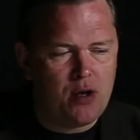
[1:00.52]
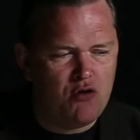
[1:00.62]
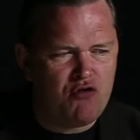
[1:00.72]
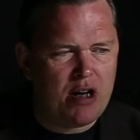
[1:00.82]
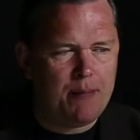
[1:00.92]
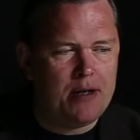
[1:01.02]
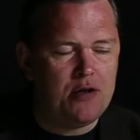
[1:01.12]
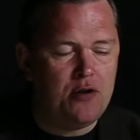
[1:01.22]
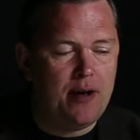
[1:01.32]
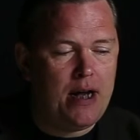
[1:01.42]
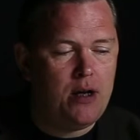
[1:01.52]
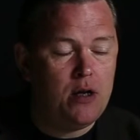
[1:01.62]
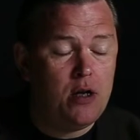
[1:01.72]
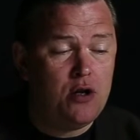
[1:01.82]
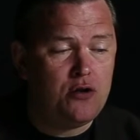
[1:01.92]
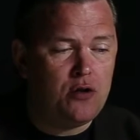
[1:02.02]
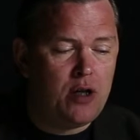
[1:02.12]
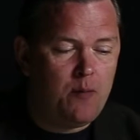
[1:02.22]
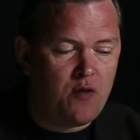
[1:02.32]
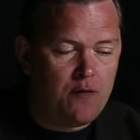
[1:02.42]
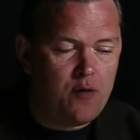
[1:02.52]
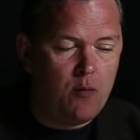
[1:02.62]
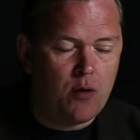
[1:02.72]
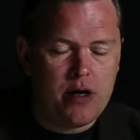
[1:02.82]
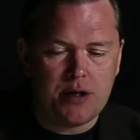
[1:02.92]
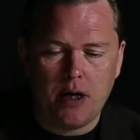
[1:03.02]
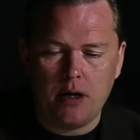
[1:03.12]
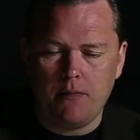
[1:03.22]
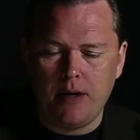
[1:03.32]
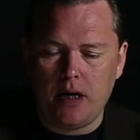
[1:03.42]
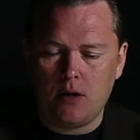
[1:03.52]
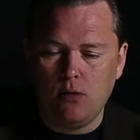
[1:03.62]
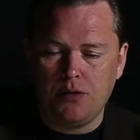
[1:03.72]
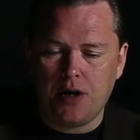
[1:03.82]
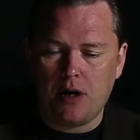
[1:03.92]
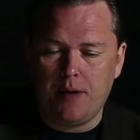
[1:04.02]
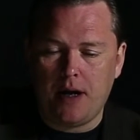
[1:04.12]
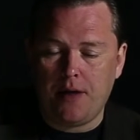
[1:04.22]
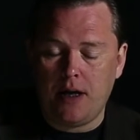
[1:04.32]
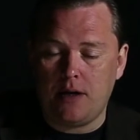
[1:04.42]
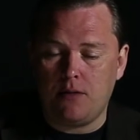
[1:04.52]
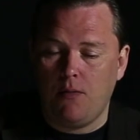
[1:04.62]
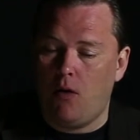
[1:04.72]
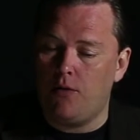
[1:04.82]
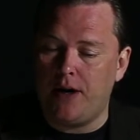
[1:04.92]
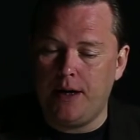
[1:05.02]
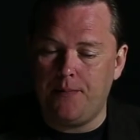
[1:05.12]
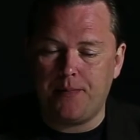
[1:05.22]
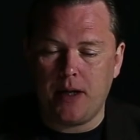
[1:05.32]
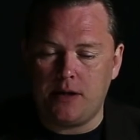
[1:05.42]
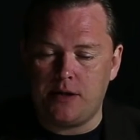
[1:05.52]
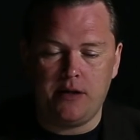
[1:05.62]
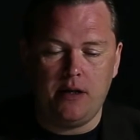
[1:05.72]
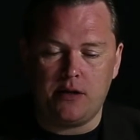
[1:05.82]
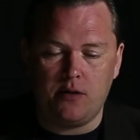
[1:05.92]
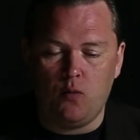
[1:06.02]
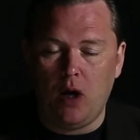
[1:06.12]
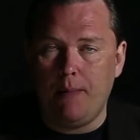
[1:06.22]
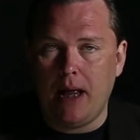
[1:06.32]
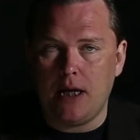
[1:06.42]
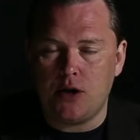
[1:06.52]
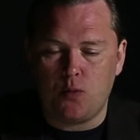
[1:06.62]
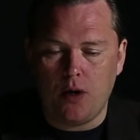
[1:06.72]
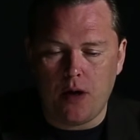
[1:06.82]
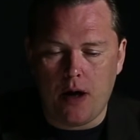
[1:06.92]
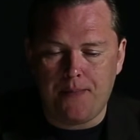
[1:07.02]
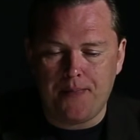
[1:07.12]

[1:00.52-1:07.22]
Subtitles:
Good drinkability today, should keep for a few more years in a cool cellar, but I think it already is well-balanced with